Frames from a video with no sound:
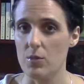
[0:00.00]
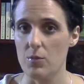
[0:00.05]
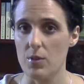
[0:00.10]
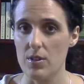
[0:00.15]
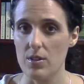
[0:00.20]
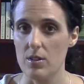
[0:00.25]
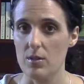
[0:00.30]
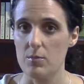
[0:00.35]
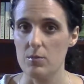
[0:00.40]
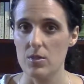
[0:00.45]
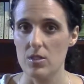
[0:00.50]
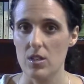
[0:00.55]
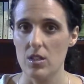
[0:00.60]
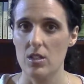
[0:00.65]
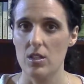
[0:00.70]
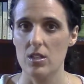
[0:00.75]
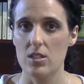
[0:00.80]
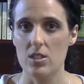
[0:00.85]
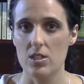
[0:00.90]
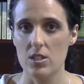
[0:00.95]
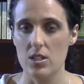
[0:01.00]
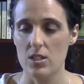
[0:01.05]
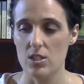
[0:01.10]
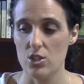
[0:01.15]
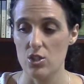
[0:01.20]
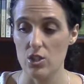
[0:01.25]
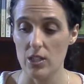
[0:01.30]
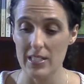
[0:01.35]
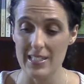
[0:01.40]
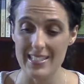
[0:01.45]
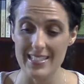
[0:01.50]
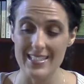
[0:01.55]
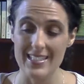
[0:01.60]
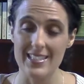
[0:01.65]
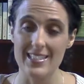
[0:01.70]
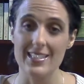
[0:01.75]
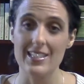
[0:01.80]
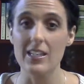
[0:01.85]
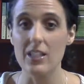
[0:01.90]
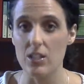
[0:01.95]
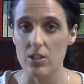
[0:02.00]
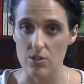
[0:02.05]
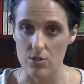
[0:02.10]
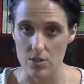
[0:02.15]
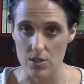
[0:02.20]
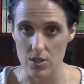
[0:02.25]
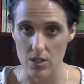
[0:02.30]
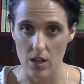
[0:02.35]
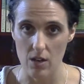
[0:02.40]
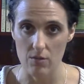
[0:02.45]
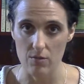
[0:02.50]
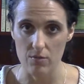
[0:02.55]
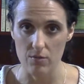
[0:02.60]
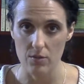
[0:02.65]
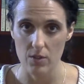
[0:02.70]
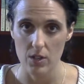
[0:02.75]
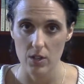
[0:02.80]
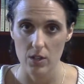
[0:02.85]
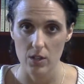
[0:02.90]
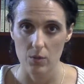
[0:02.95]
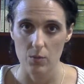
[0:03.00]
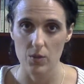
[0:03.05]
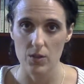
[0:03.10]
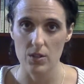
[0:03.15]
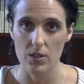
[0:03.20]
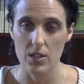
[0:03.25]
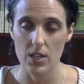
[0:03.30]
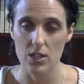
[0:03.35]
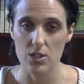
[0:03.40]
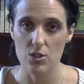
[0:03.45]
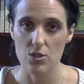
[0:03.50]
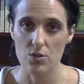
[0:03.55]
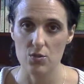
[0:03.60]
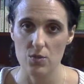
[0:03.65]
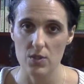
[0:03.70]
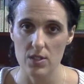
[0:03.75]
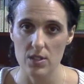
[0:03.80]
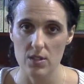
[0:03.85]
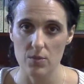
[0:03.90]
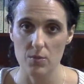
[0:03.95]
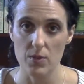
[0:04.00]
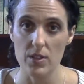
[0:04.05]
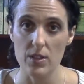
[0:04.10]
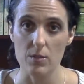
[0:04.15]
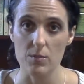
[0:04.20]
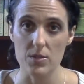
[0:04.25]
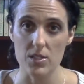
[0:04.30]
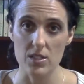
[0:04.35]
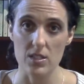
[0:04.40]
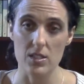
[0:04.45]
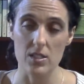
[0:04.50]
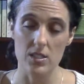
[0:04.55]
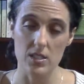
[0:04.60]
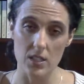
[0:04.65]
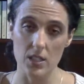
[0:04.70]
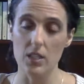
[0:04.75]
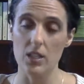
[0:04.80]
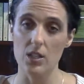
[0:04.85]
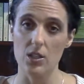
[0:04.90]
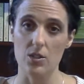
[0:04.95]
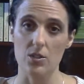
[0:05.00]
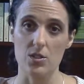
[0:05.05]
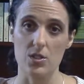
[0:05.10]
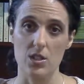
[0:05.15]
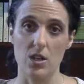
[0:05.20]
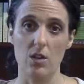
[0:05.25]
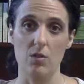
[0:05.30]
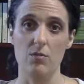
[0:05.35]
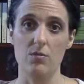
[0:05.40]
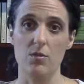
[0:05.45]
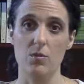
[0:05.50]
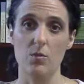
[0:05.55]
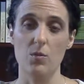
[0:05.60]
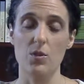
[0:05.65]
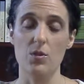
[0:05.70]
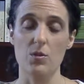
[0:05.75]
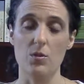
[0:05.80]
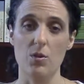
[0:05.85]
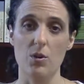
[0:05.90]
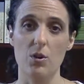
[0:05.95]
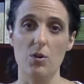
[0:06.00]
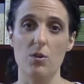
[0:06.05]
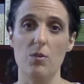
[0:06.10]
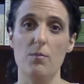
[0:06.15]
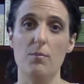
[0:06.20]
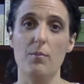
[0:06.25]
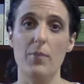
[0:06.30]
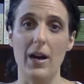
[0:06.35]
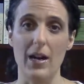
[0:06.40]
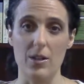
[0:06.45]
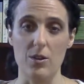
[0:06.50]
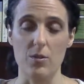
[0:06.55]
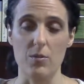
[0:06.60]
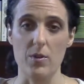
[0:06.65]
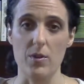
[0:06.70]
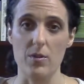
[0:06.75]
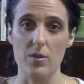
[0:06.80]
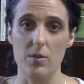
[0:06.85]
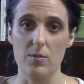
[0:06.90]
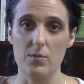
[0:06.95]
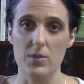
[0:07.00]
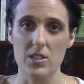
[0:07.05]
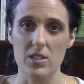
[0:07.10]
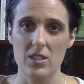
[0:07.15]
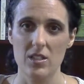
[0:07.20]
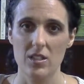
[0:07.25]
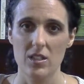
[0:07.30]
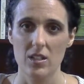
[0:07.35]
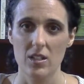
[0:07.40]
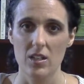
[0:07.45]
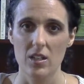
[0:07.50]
rhythms, and it's trying to sync yourself with nature's rhythms and syncing yourself with your own biorhythms.